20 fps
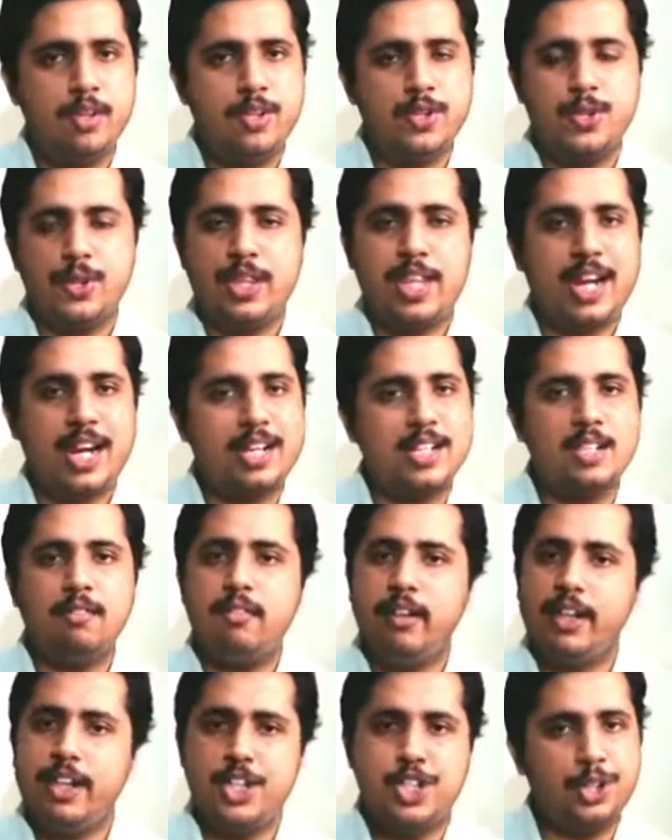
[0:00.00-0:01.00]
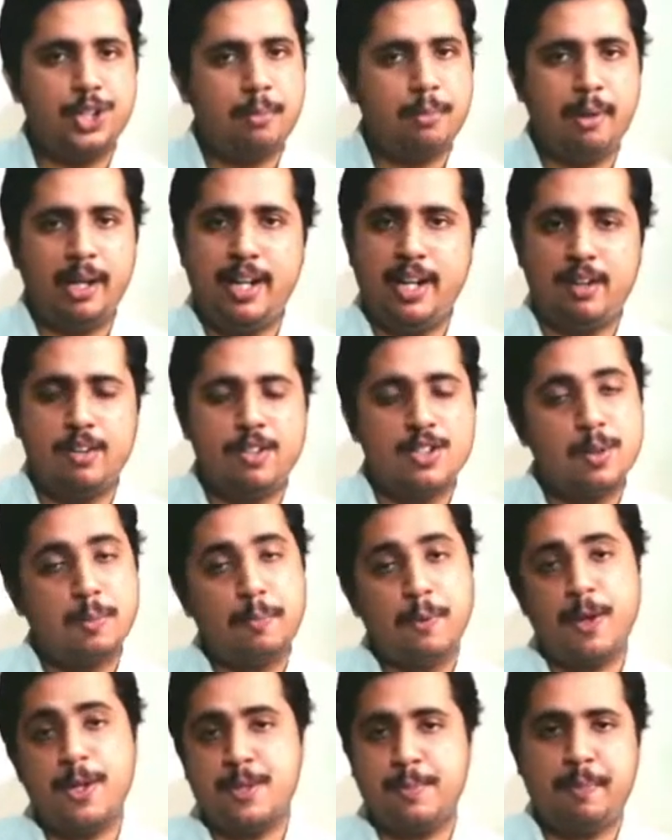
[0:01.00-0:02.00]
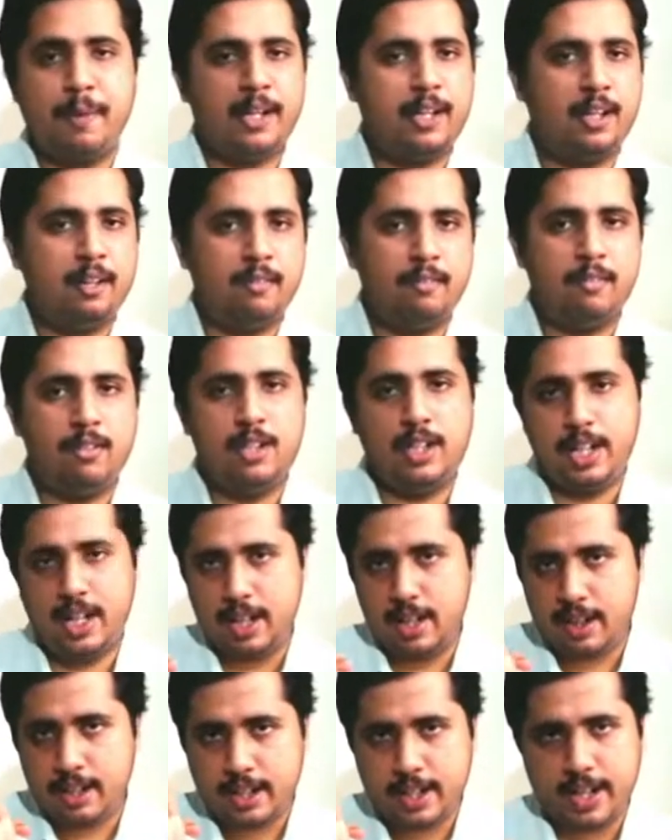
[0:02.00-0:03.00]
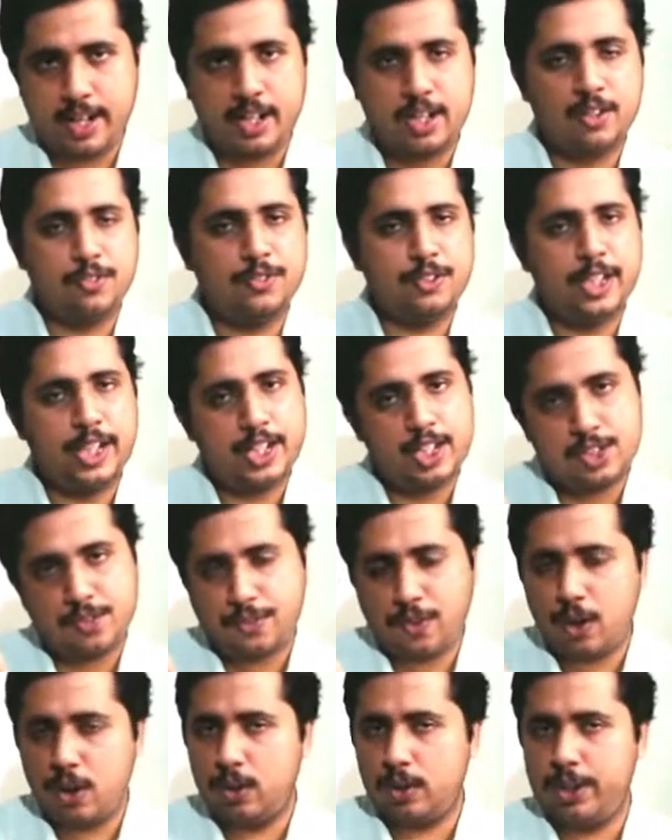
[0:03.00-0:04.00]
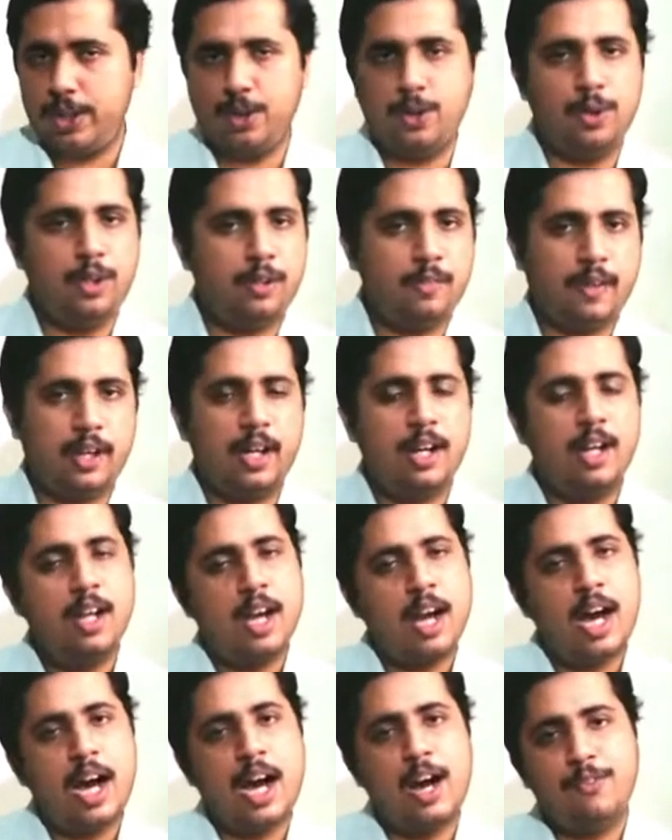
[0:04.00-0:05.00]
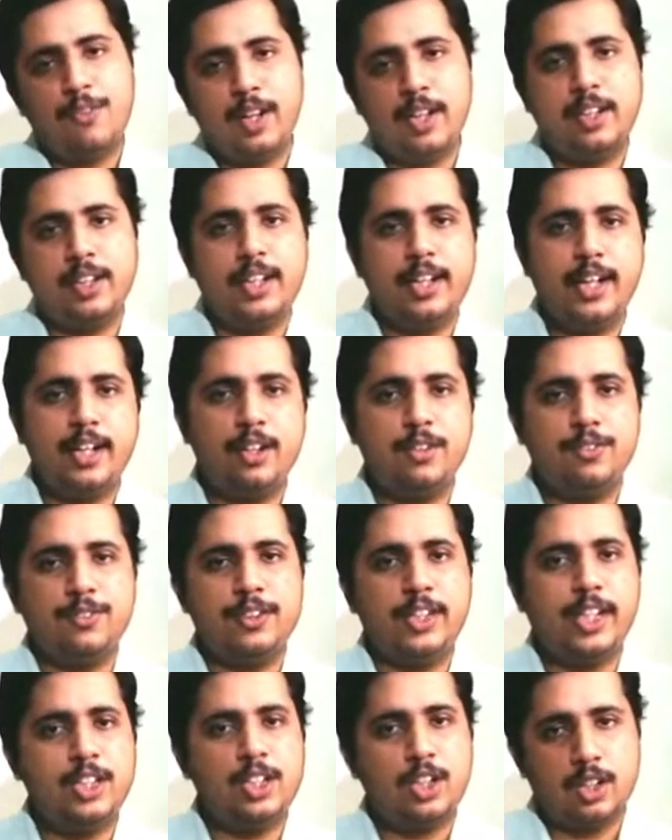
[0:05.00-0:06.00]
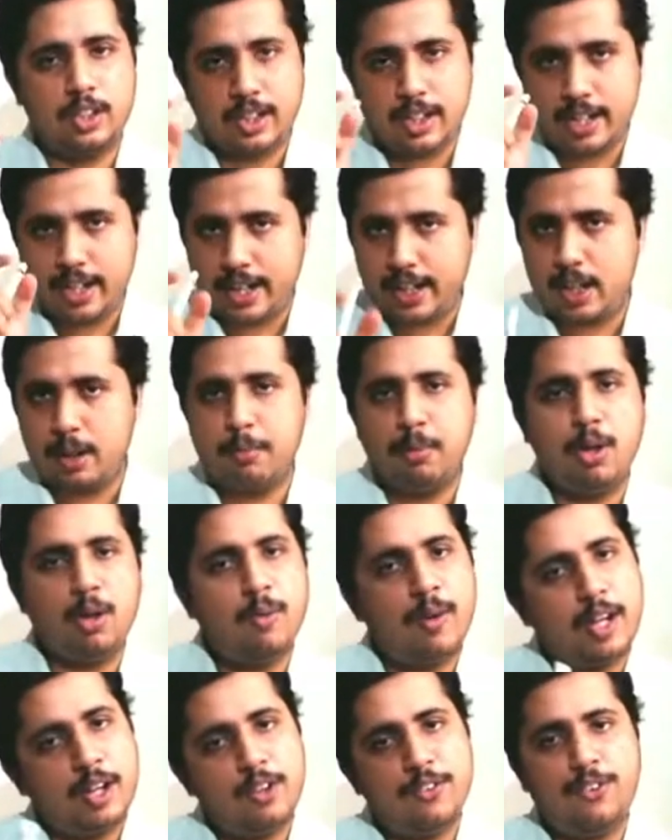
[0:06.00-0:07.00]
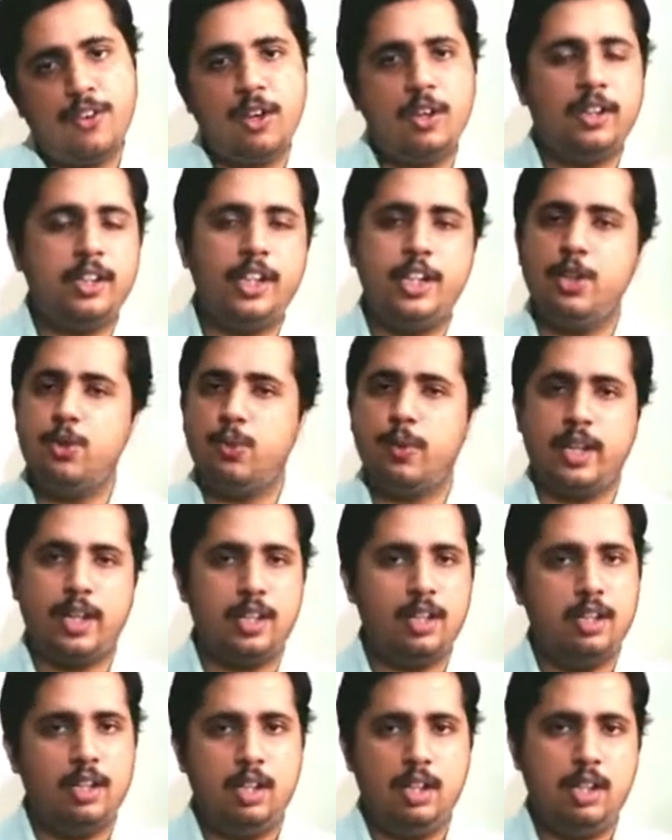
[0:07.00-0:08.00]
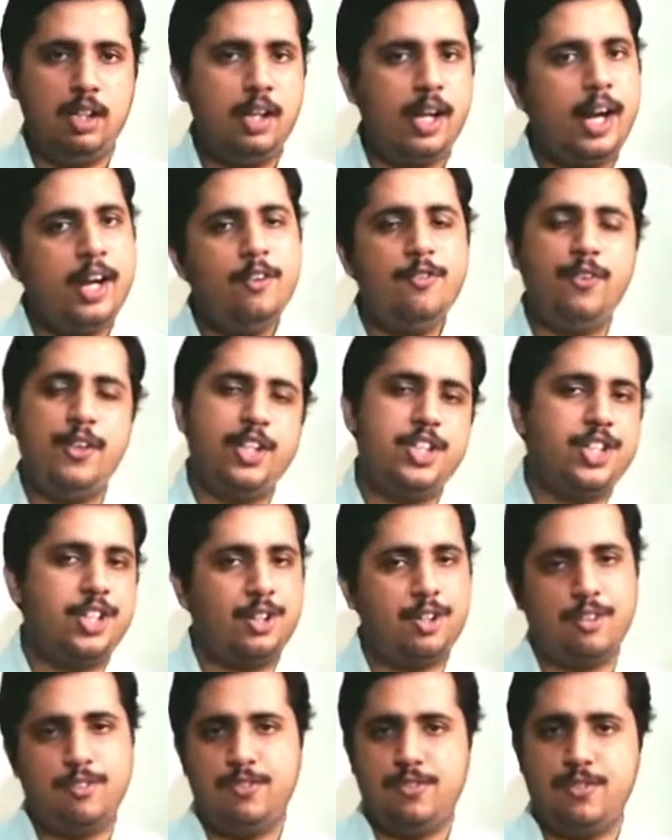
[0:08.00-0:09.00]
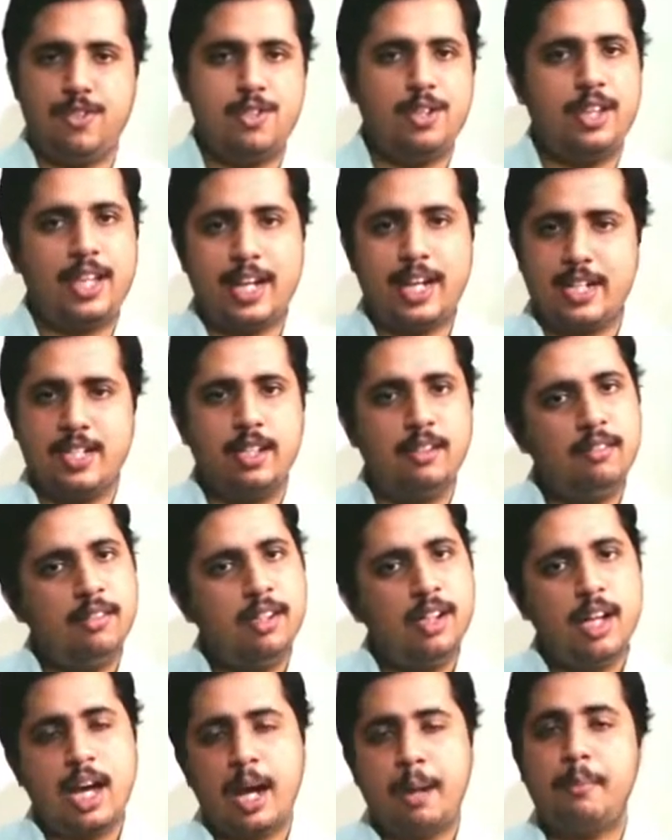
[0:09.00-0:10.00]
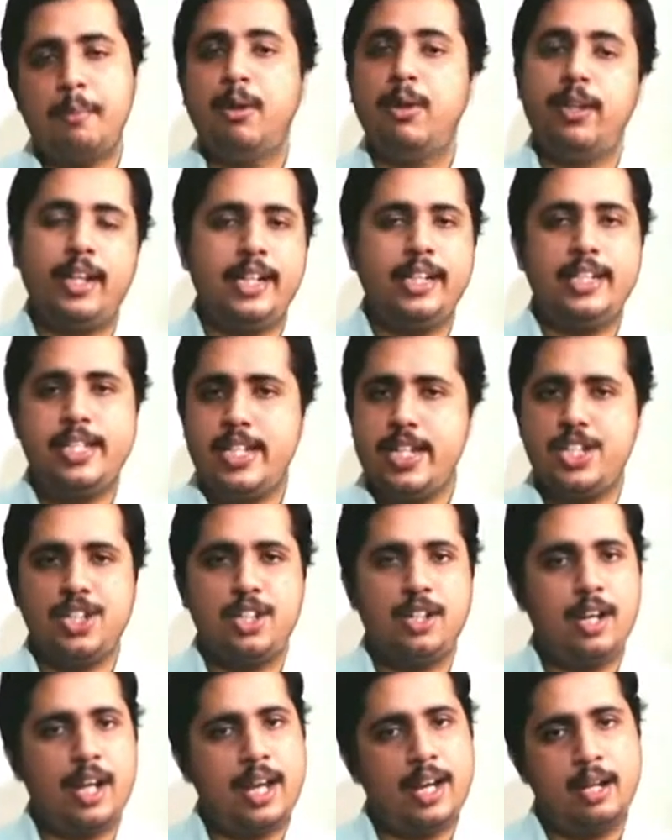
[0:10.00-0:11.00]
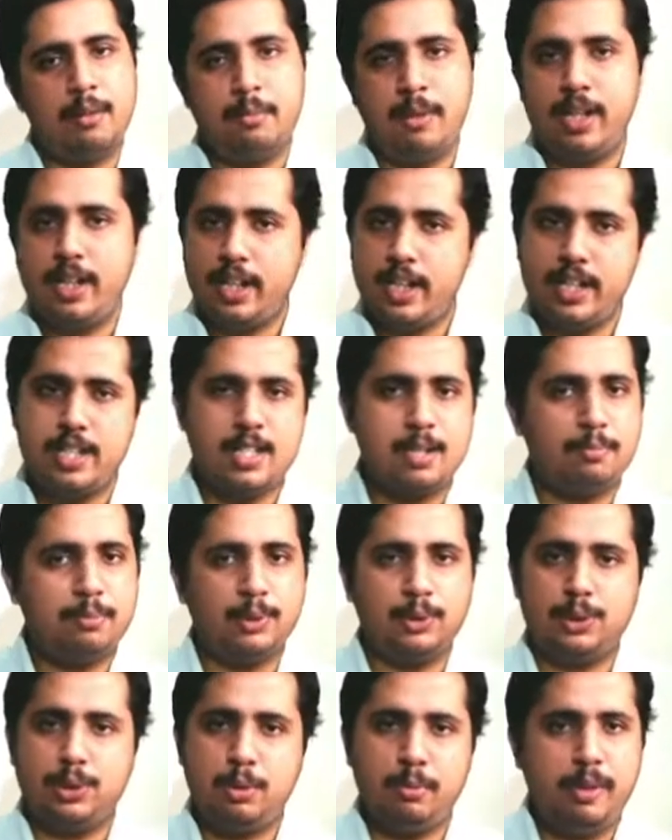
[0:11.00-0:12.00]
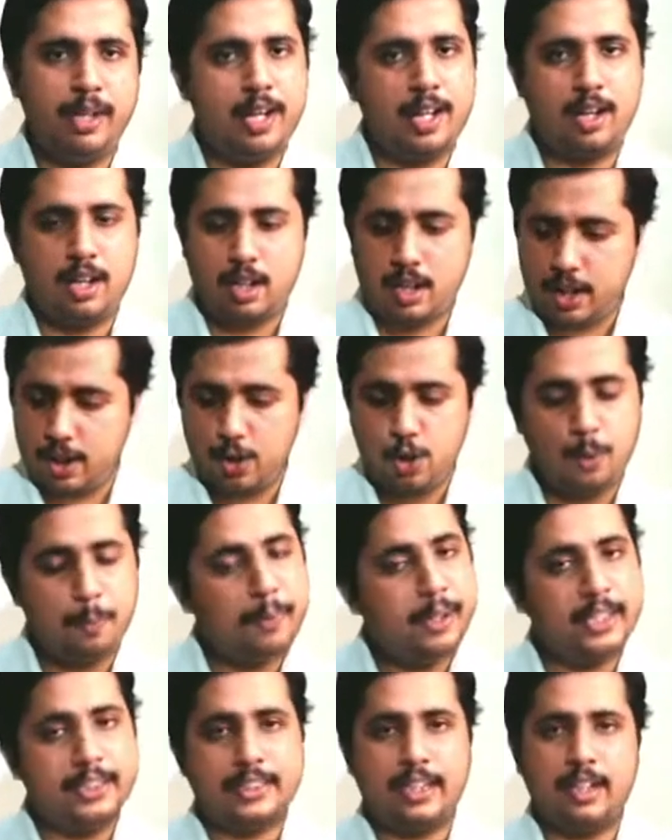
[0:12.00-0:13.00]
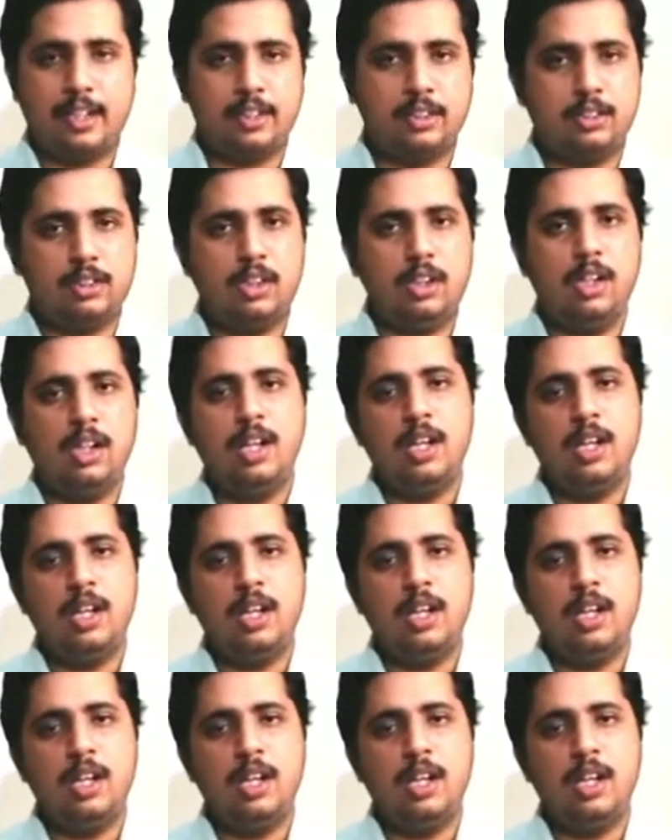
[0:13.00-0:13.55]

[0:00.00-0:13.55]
So that's how it should be done. So prospective, till the date of change, follow the old one. After the date of change on the net book value, follow the new one and finish it off. So that's how amortization element is supposed to be done. I hope it is understood.